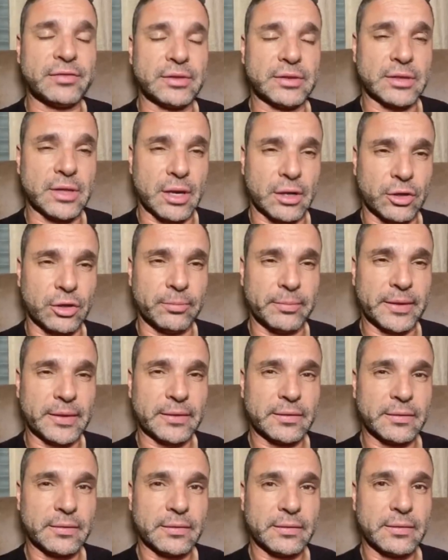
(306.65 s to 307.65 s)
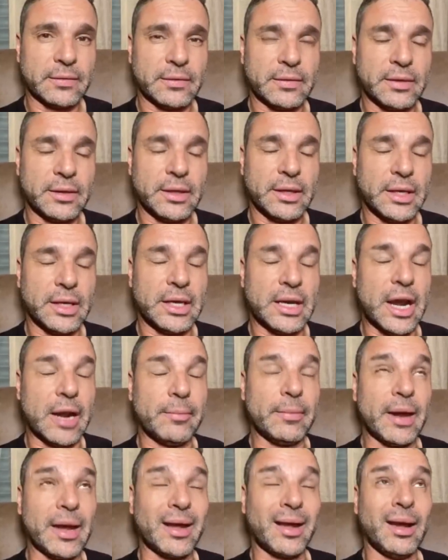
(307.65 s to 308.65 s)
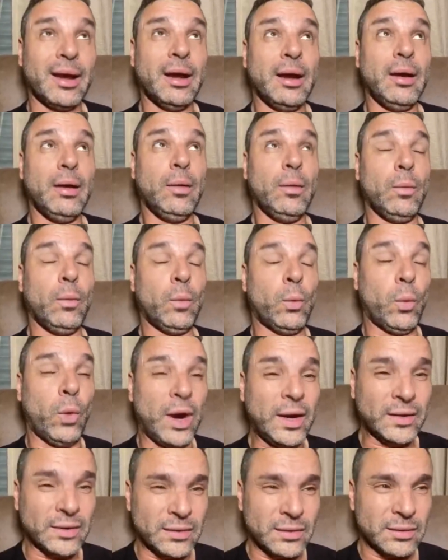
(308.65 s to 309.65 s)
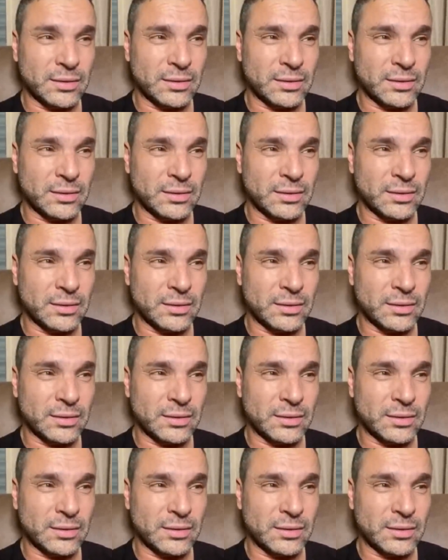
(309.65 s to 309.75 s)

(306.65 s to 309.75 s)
document. And I'm like, what?